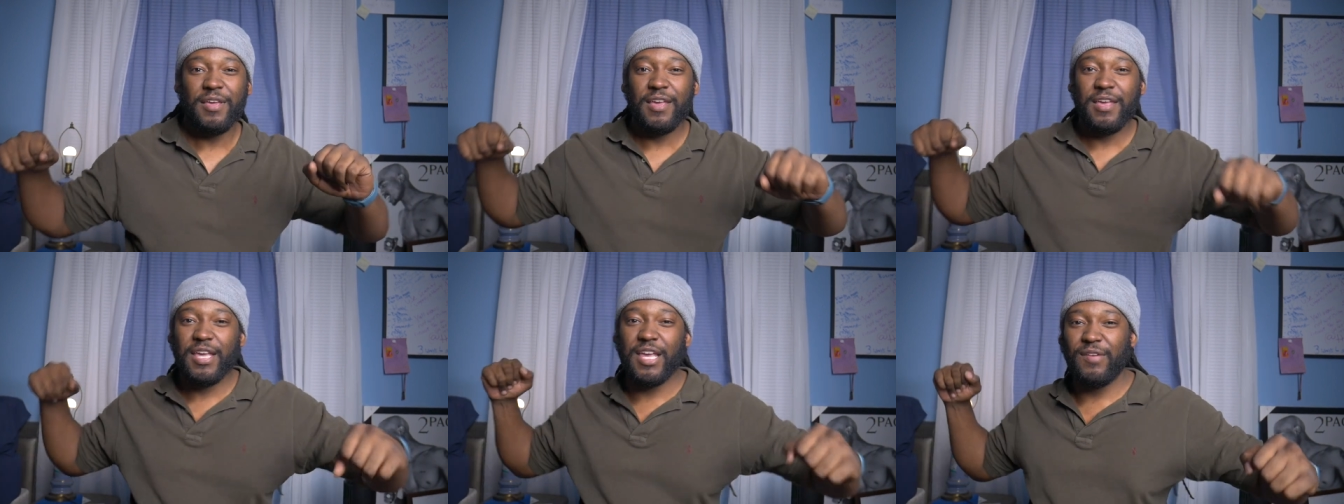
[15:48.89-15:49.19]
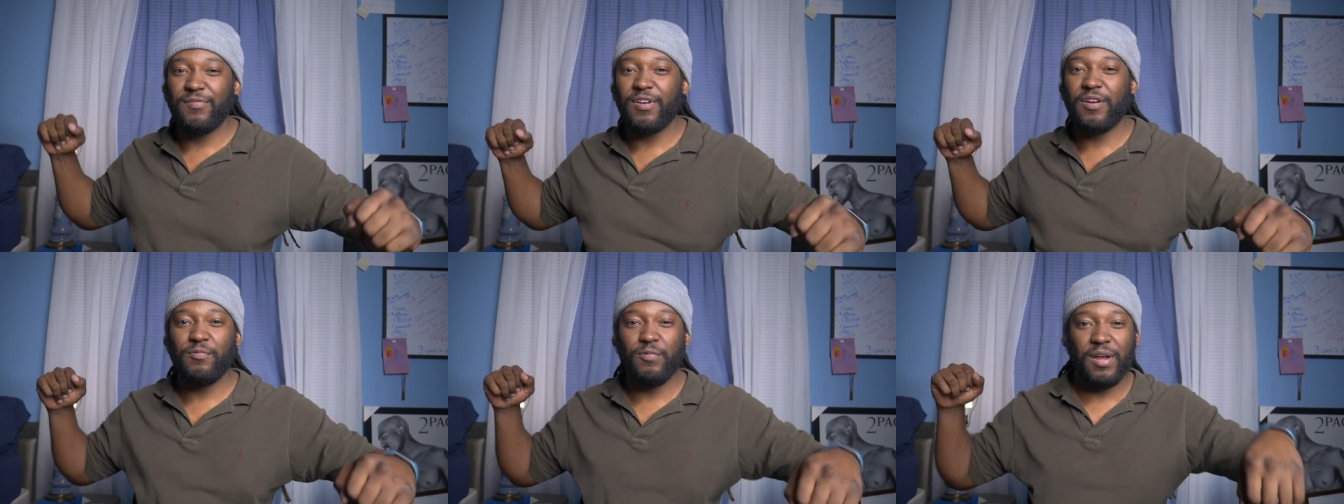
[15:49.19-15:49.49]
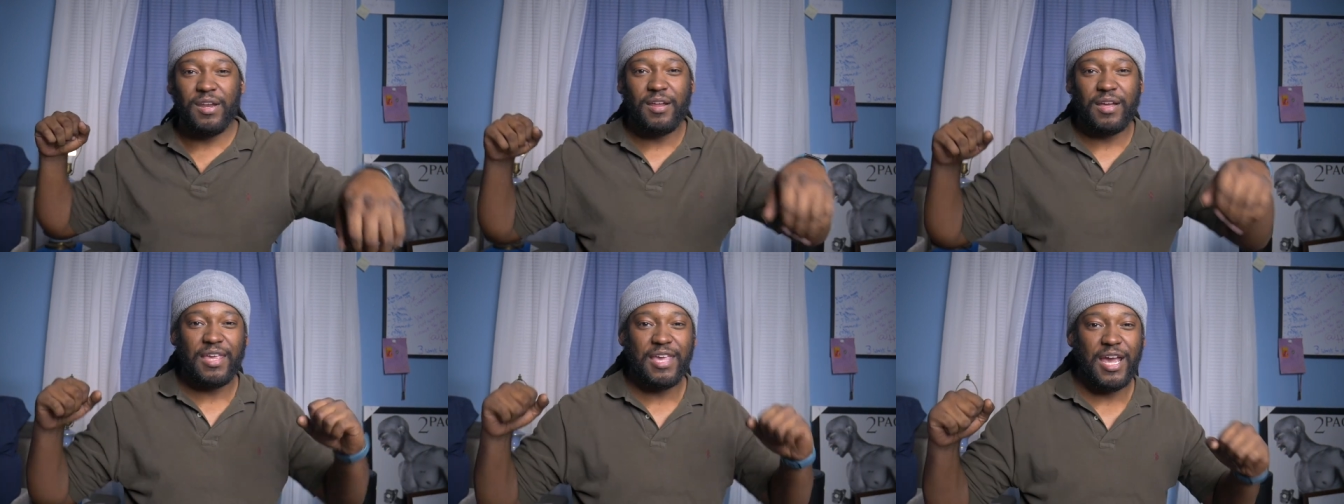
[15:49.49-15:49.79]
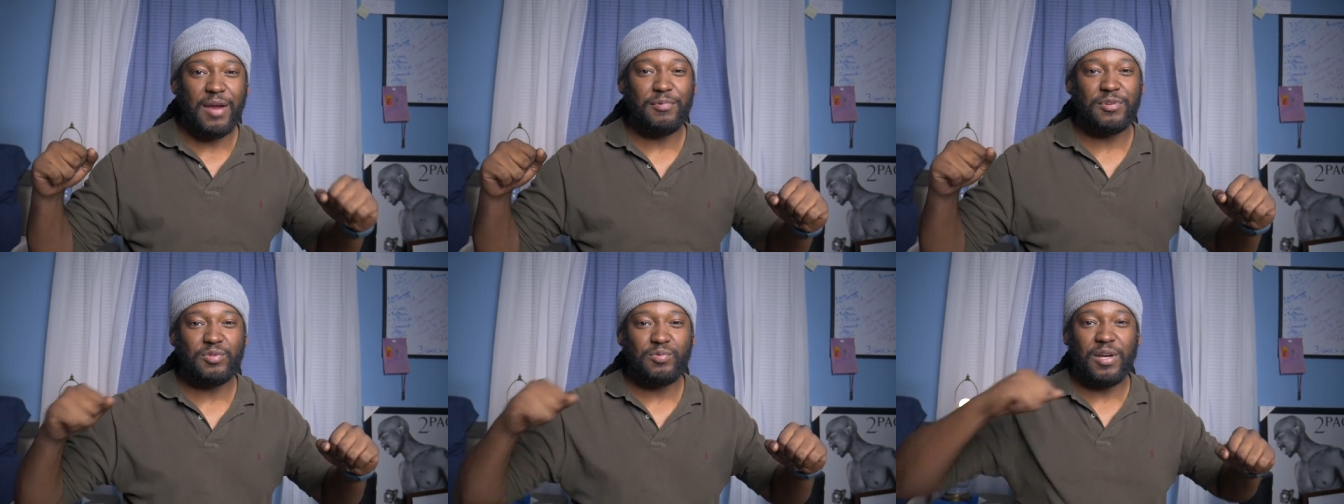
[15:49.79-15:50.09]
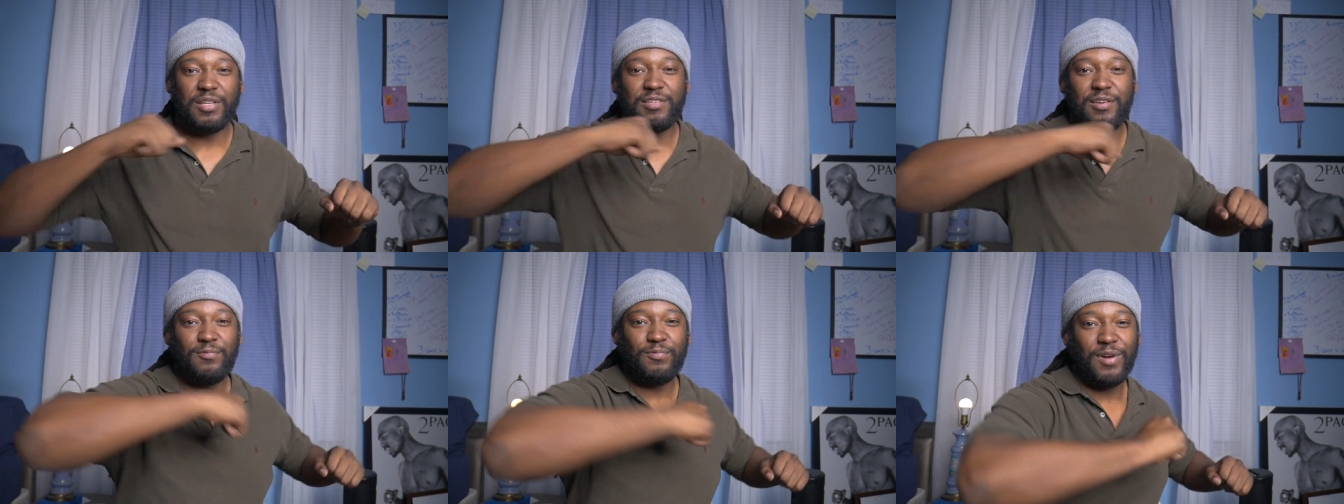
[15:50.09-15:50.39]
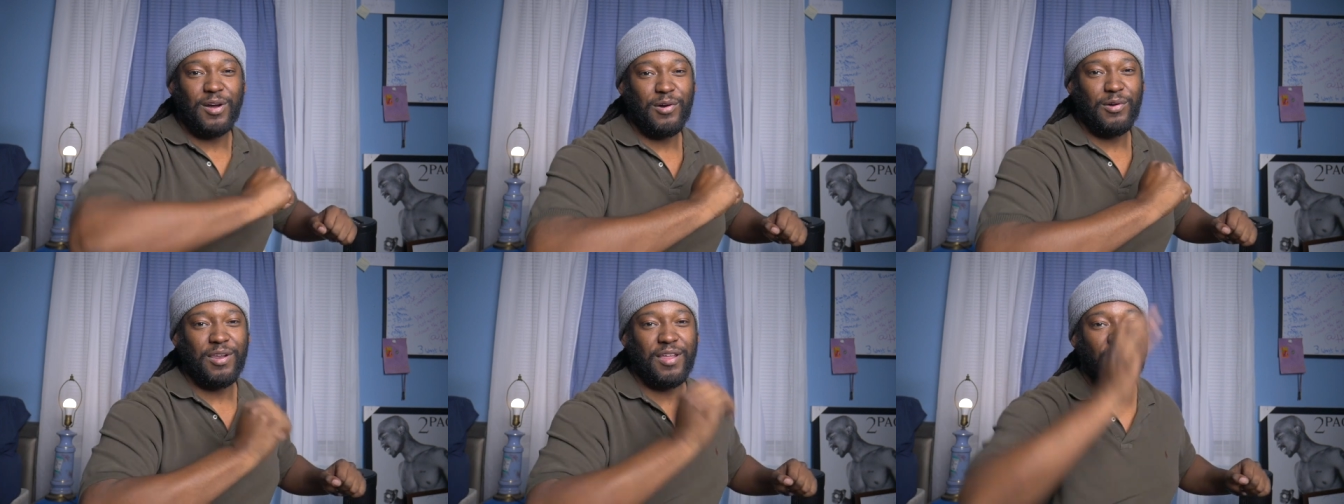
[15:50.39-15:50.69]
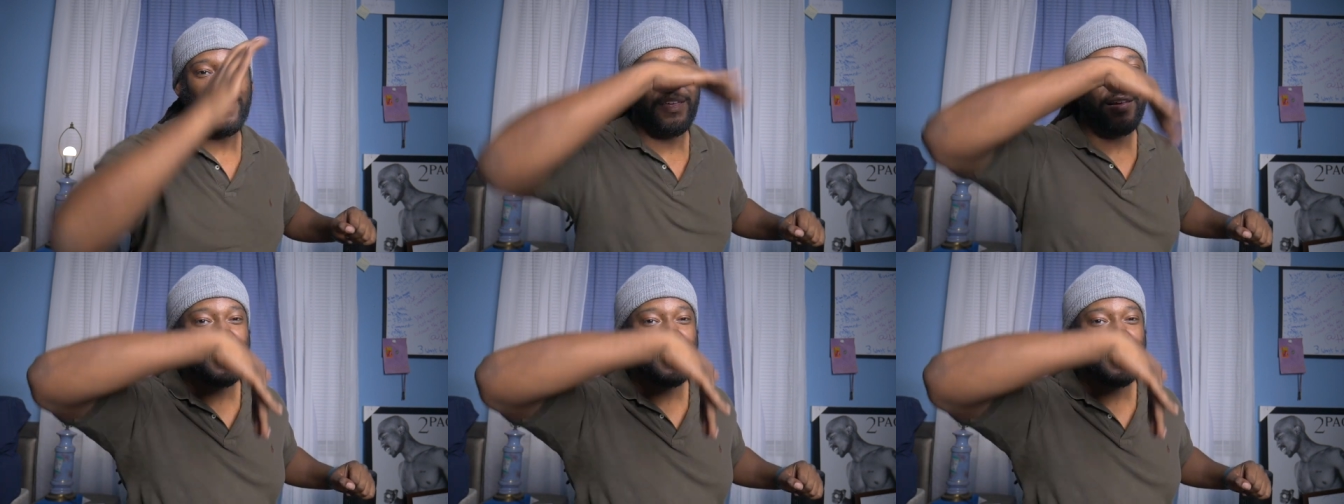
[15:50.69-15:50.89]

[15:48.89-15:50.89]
Even when the cameras wasn't rolling,